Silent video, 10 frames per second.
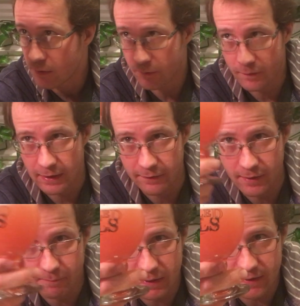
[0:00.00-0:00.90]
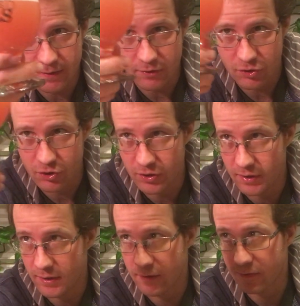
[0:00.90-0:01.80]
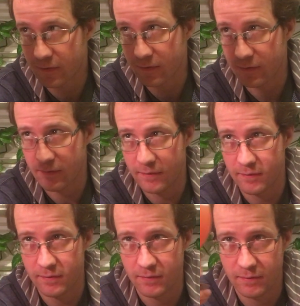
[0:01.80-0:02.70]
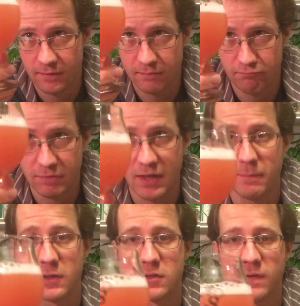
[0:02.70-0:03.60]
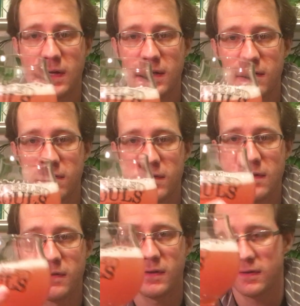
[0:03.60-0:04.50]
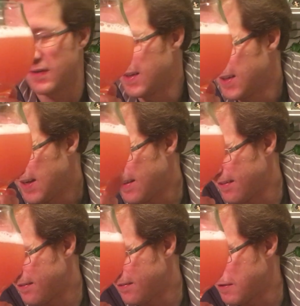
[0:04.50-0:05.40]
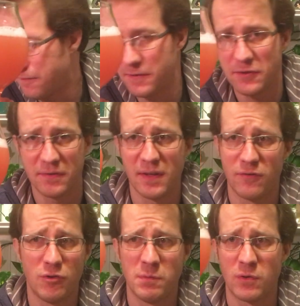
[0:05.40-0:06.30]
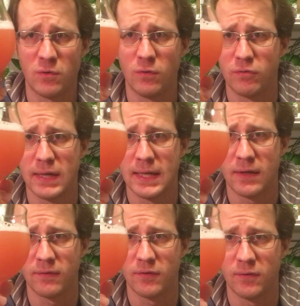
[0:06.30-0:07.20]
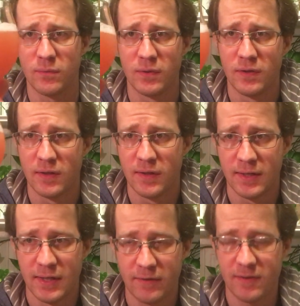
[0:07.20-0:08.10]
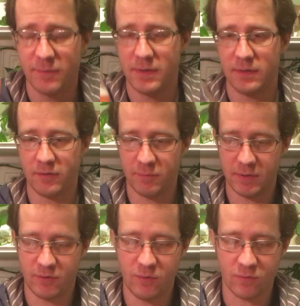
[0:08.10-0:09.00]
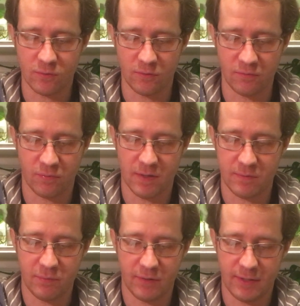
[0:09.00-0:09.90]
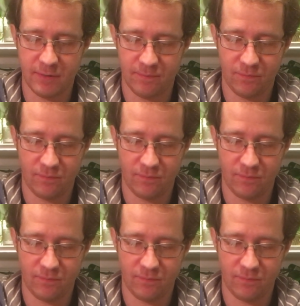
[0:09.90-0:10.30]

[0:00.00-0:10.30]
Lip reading: It's kind of, yeah, pinkish, I guess. Not much of a head or anything. Yeah, my fridge is like super cold right now, so it's gonna be a little bit too cold probably.